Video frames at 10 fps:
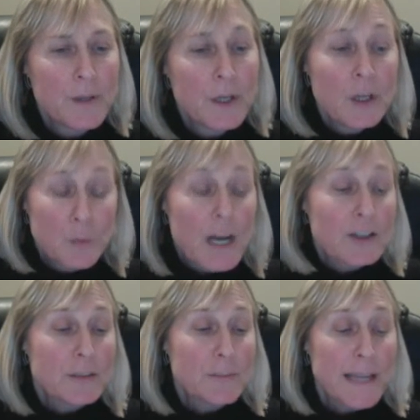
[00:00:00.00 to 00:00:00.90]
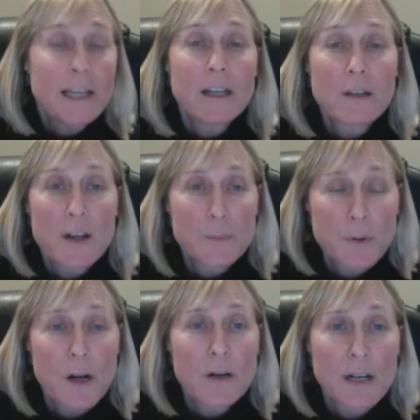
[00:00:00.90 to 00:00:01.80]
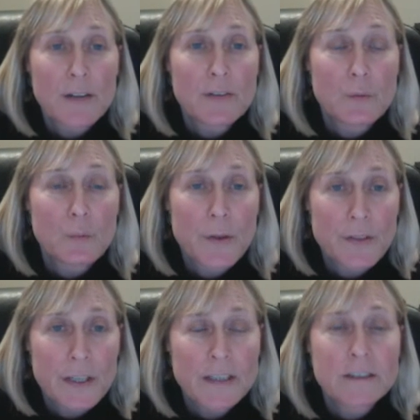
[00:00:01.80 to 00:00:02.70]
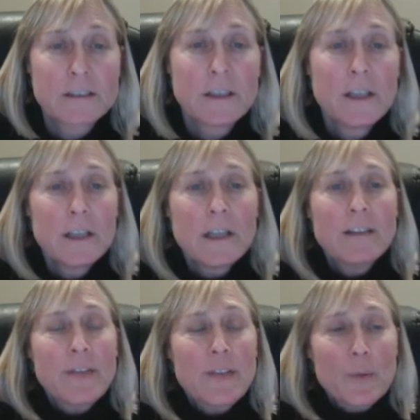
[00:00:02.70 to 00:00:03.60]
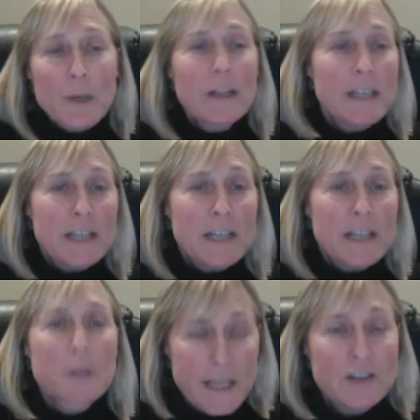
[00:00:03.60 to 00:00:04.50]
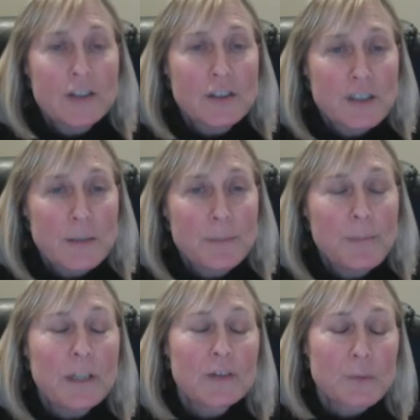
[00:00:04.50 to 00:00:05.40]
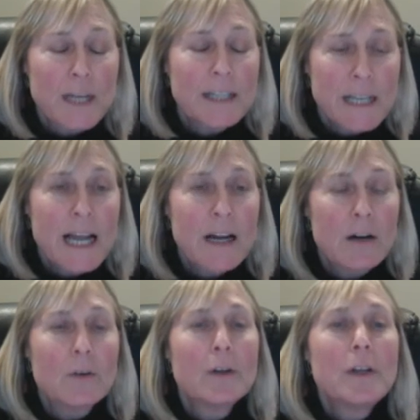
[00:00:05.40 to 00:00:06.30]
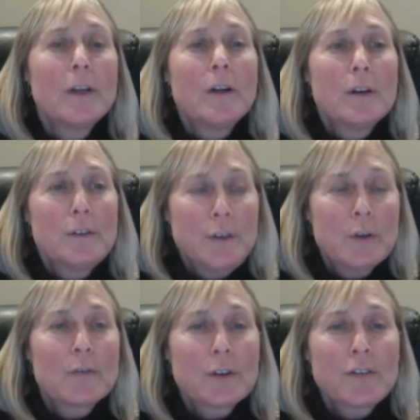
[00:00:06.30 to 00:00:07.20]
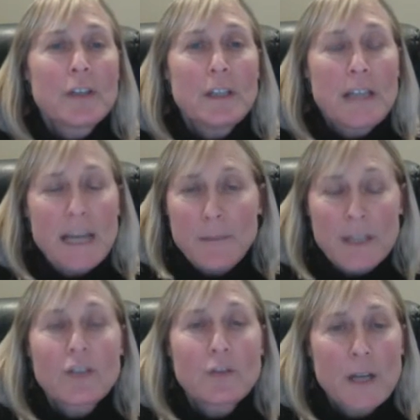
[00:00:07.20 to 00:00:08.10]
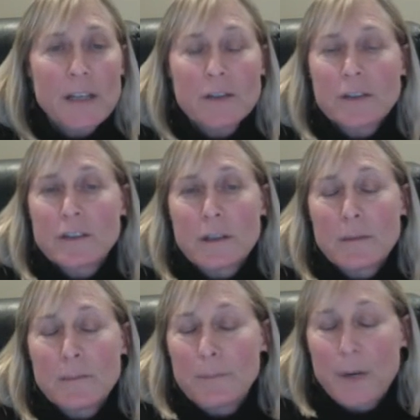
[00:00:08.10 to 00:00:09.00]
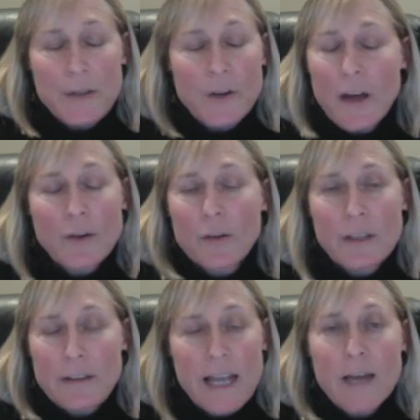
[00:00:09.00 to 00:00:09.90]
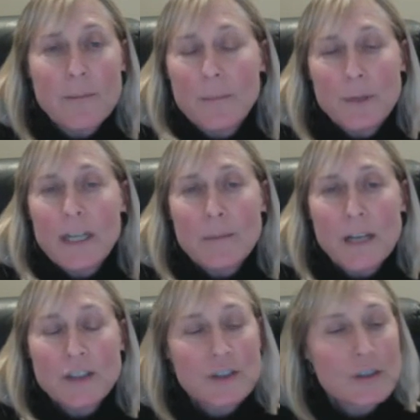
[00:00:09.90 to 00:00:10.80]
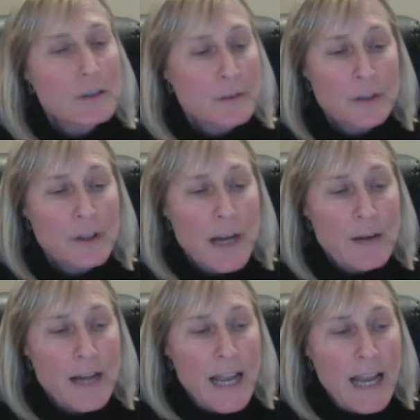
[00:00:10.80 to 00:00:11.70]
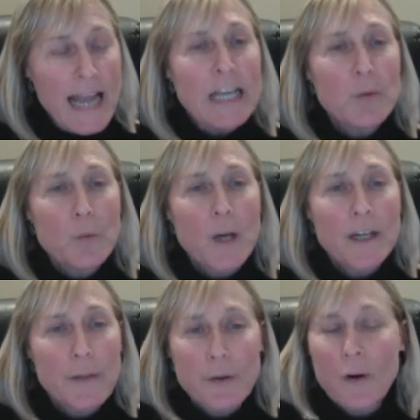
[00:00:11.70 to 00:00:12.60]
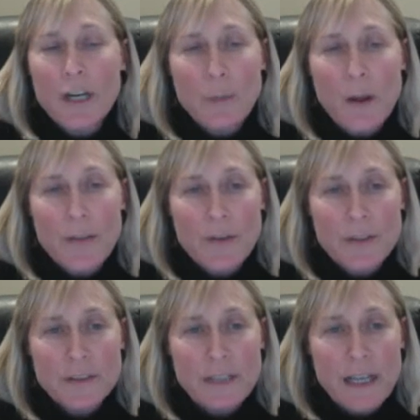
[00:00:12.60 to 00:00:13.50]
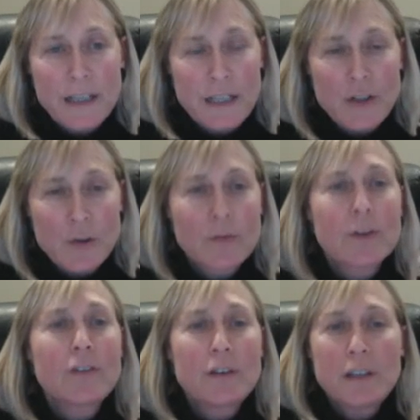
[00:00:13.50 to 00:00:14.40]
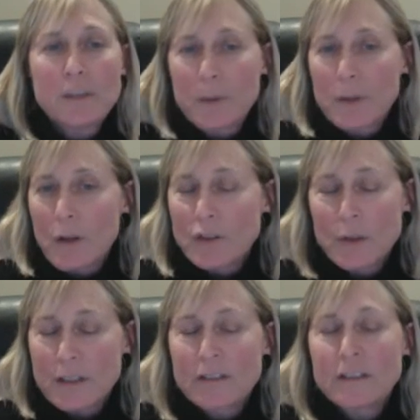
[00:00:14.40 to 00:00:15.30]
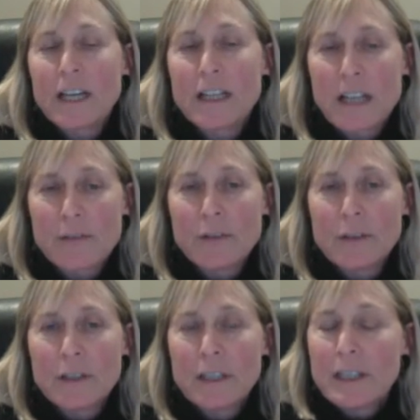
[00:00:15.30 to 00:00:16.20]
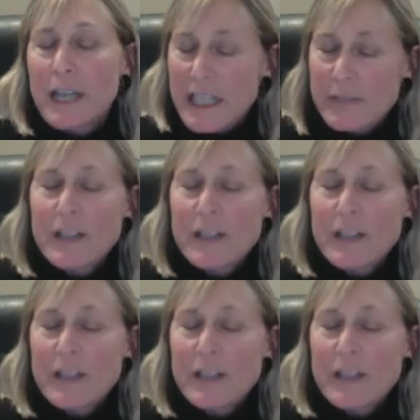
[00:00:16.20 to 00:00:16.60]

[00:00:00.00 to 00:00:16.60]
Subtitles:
actually making a lot of progress with this, that there really is a relationship. Because right now, university administrators, but not only them, pretty much, anyone in authority, whether it's in universities, but also at the state level, and even at